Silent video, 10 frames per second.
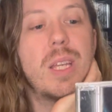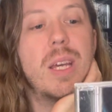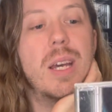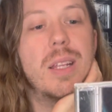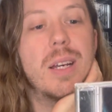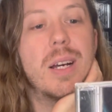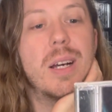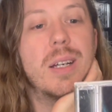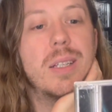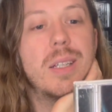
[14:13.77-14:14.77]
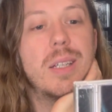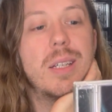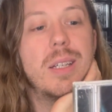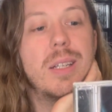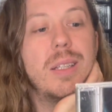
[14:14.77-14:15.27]
And, uh,
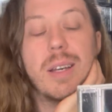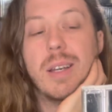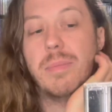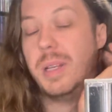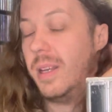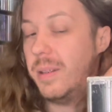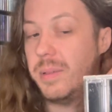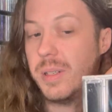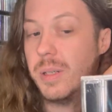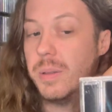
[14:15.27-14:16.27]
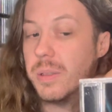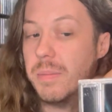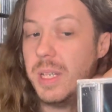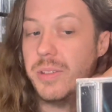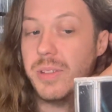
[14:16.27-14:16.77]
yeah, man, it was, it was
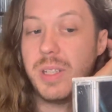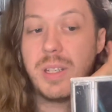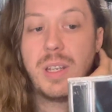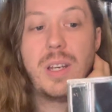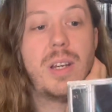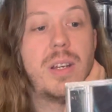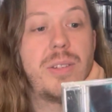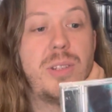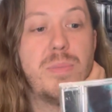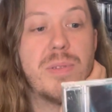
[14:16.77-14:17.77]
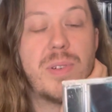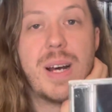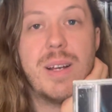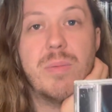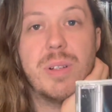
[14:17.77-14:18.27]
amazing.
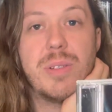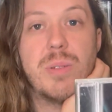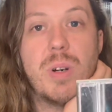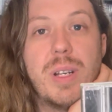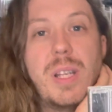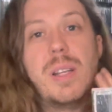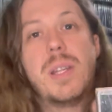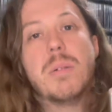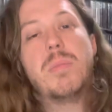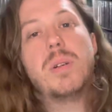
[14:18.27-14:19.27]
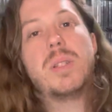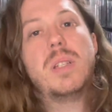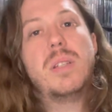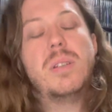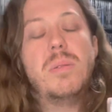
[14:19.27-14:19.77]
Stupefy was the one hit they were
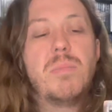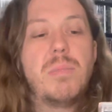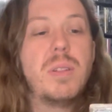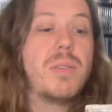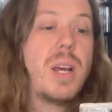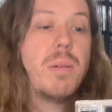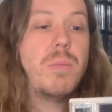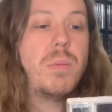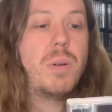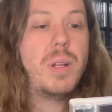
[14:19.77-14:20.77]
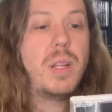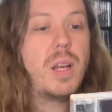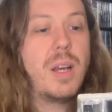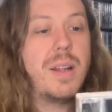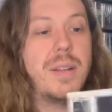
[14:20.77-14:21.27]
pushing to this album on.
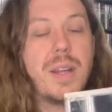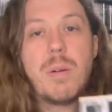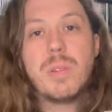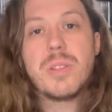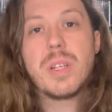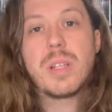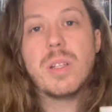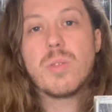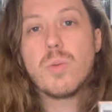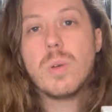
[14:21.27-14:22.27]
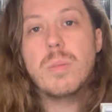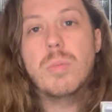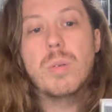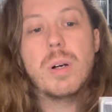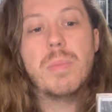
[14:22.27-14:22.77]
And then Down With The Sickness really
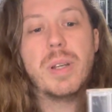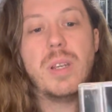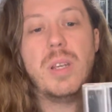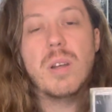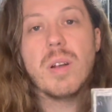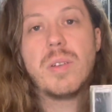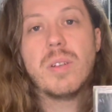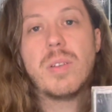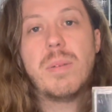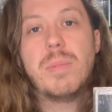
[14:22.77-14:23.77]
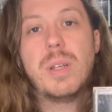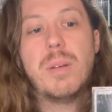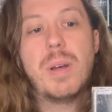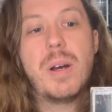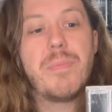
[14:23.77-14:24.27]
blew up like a year after this album
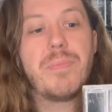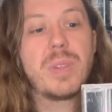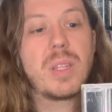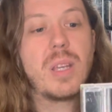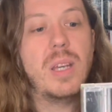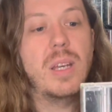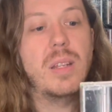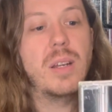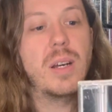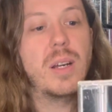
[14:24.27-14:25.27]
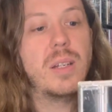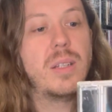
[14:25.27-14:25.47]
came out. And, uh,